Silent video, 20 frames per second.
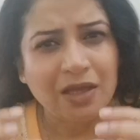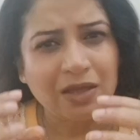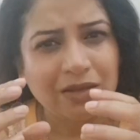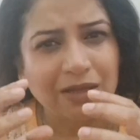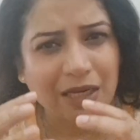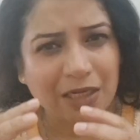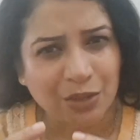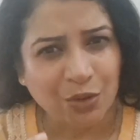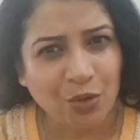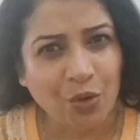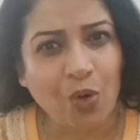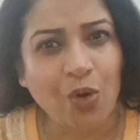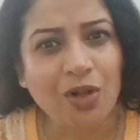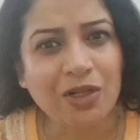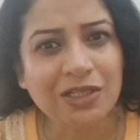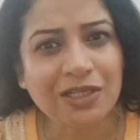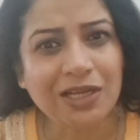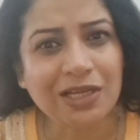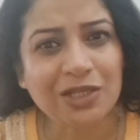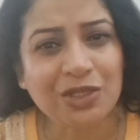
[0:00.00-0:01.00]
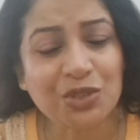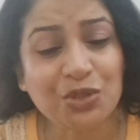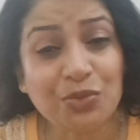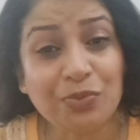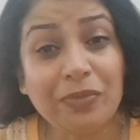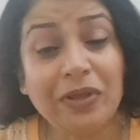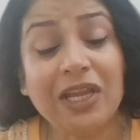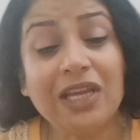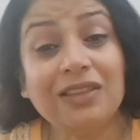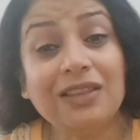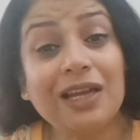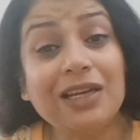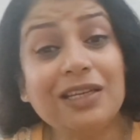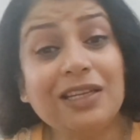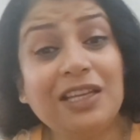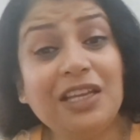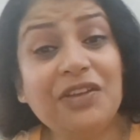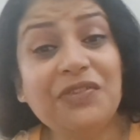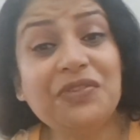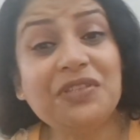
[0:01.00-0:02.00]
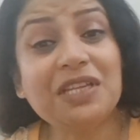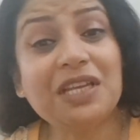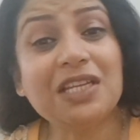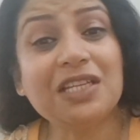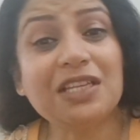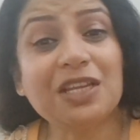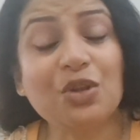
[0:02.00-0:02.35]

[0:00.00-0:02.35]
that calls us to make, that gives us